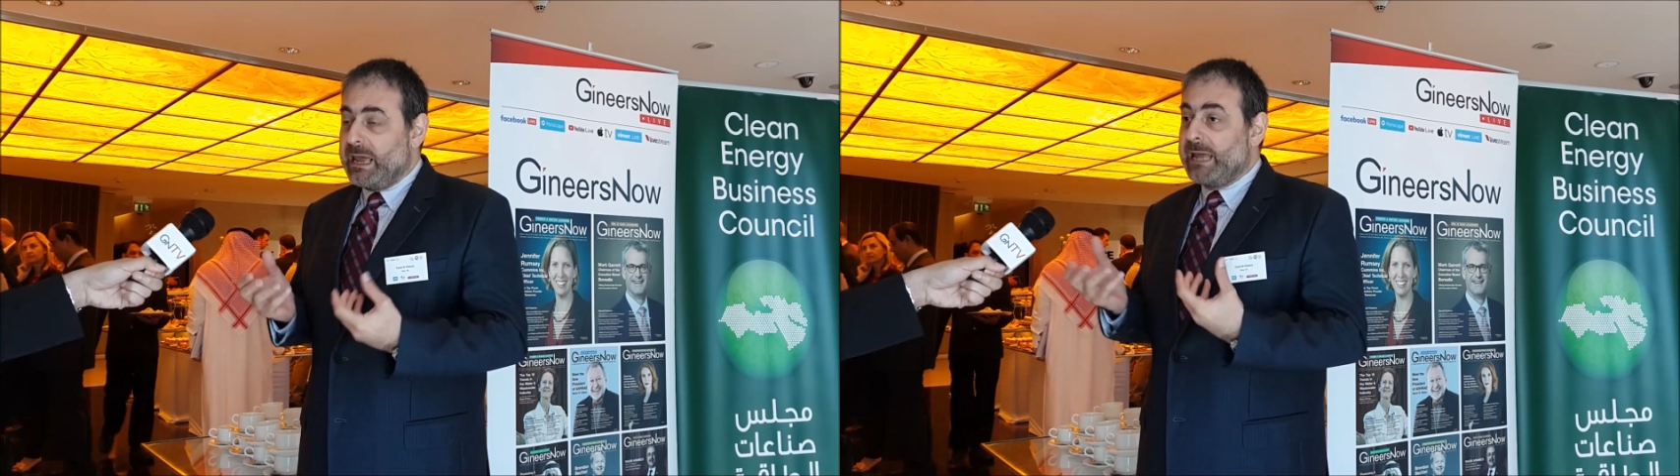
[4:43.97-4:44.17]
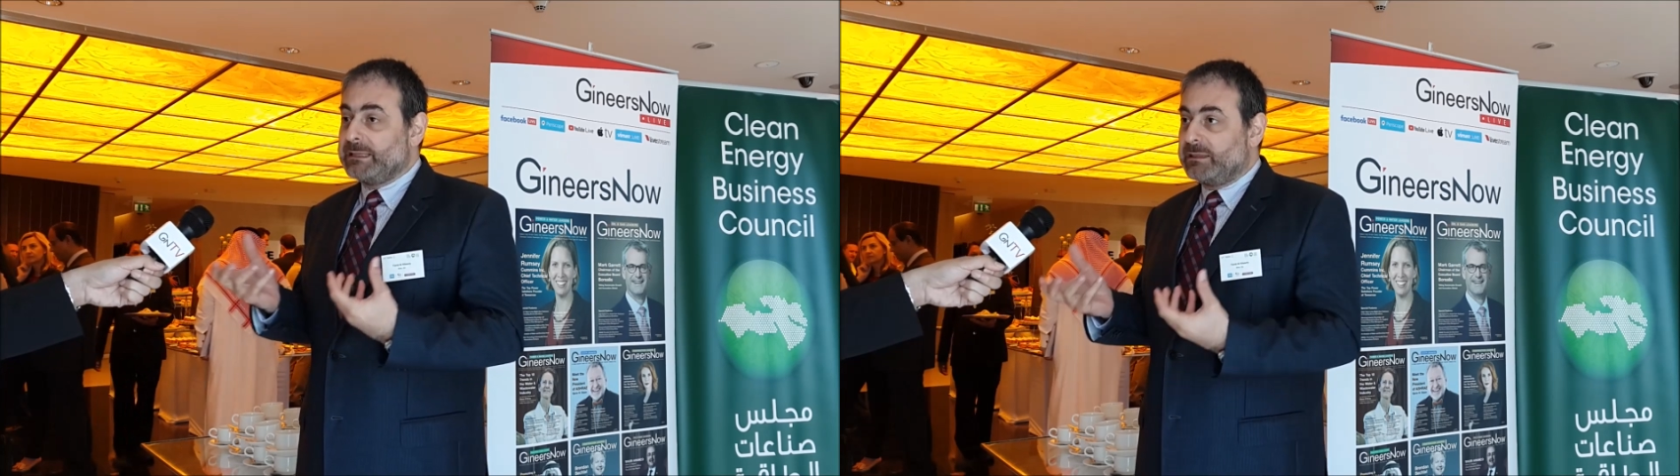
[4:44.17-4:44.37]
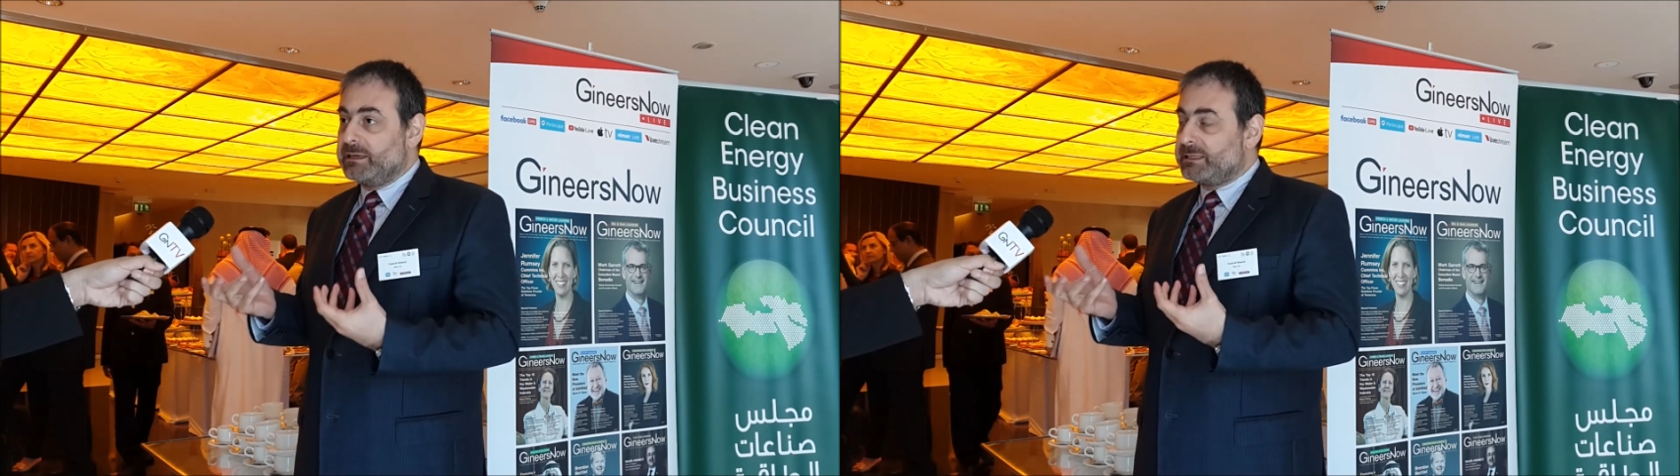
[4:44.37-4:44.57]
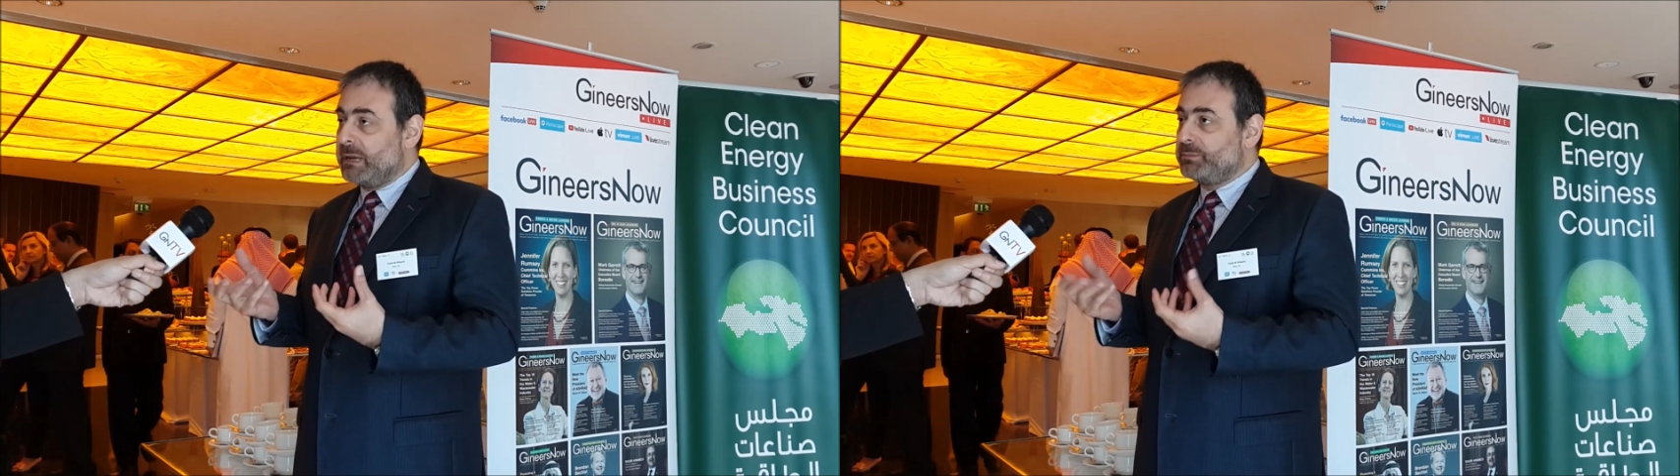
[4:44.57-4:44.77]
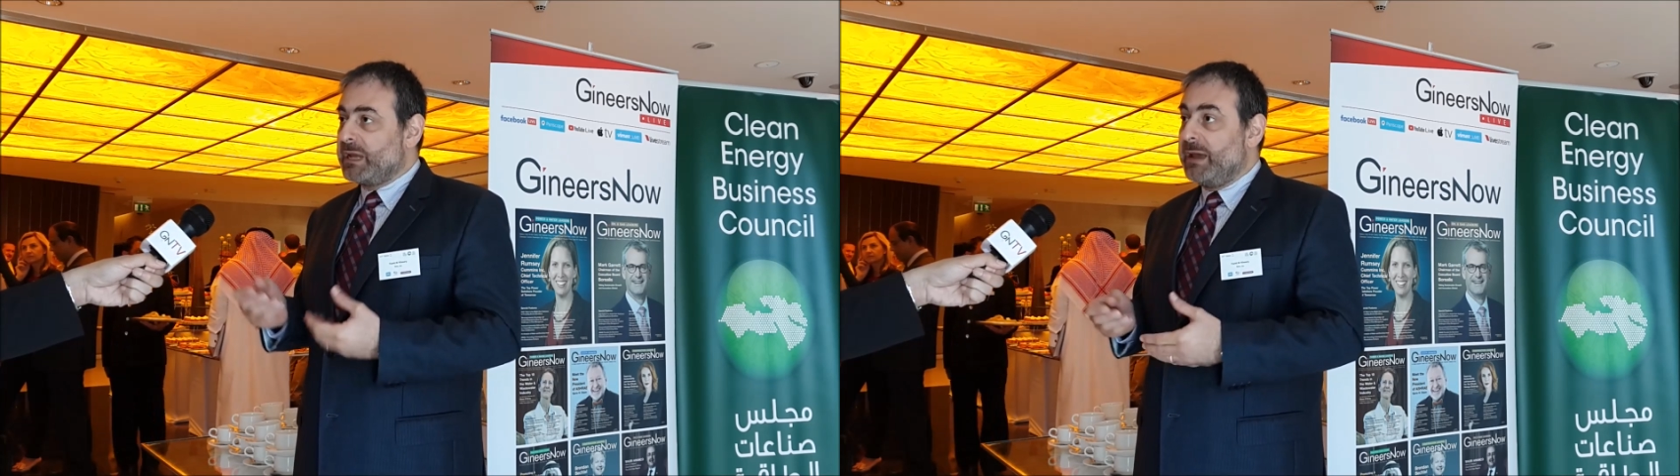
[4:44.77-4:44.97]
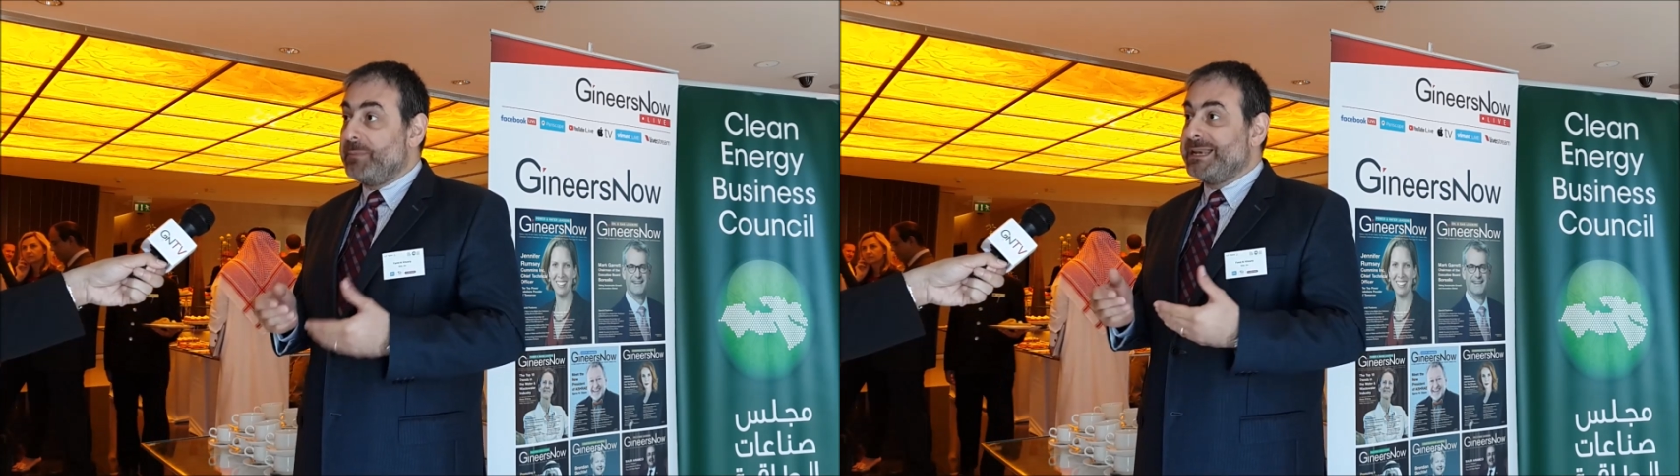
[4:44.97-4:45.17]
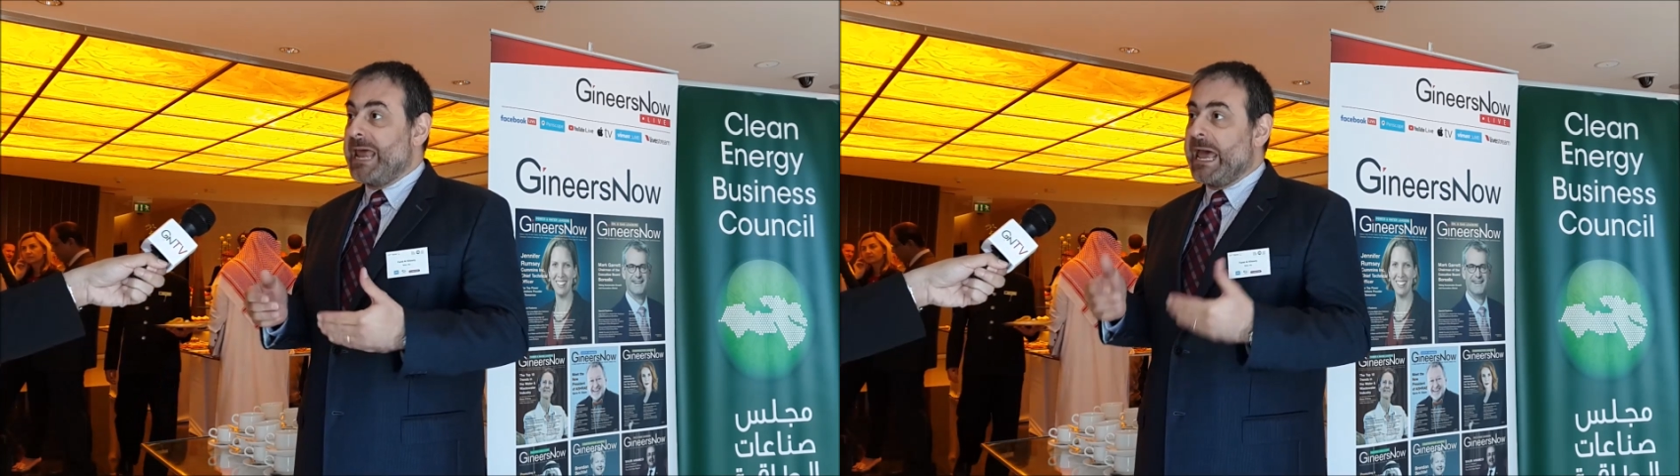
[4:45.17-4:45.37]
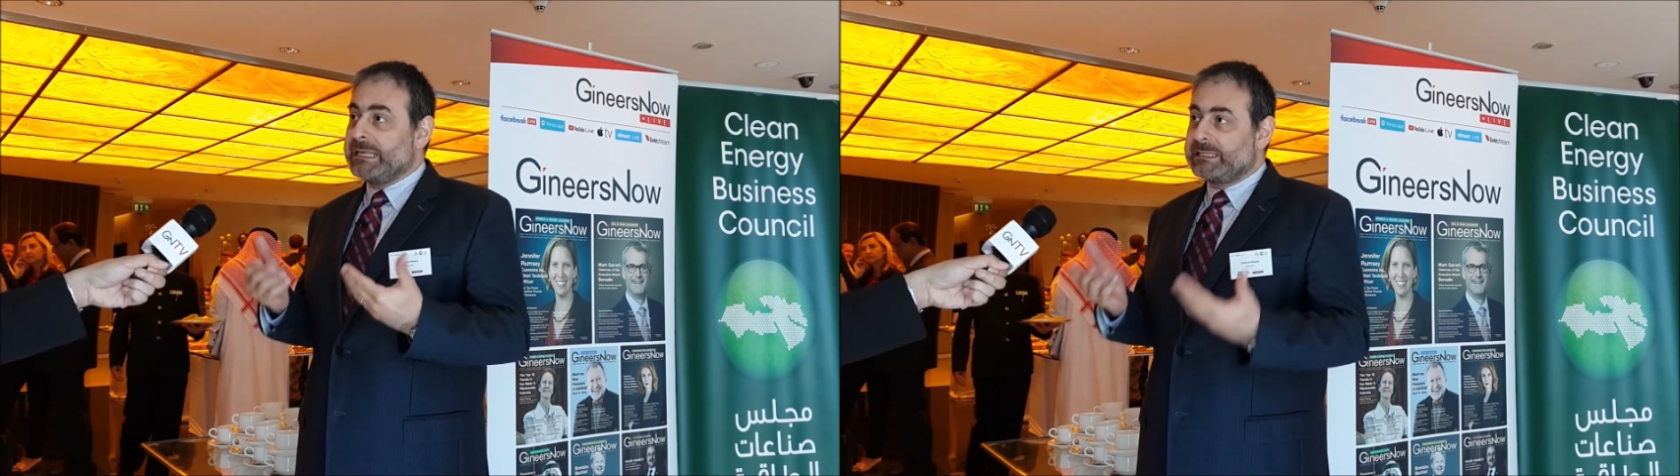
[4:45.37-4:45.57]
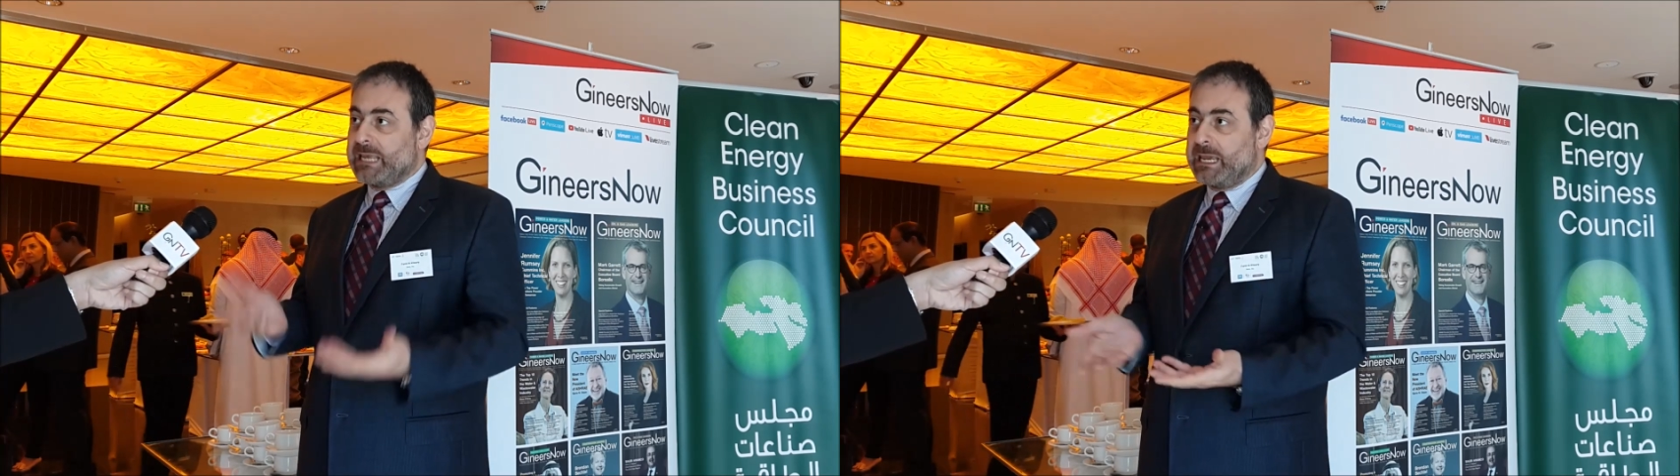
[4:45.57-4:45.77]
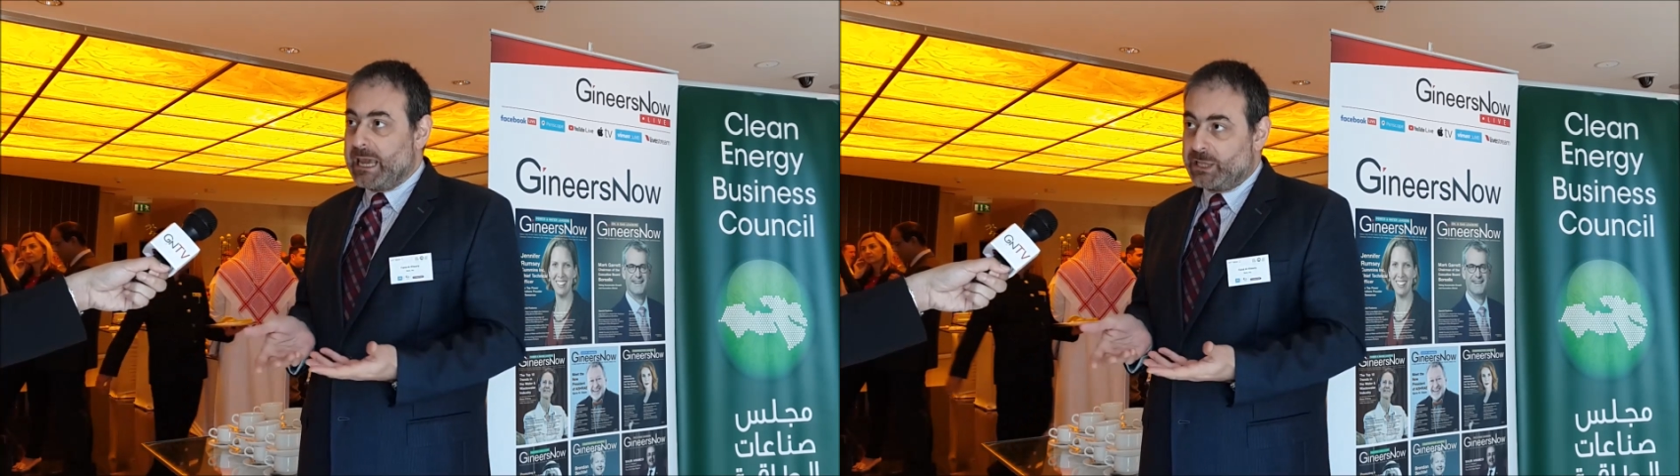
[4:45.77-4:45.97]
and at the same time enhancing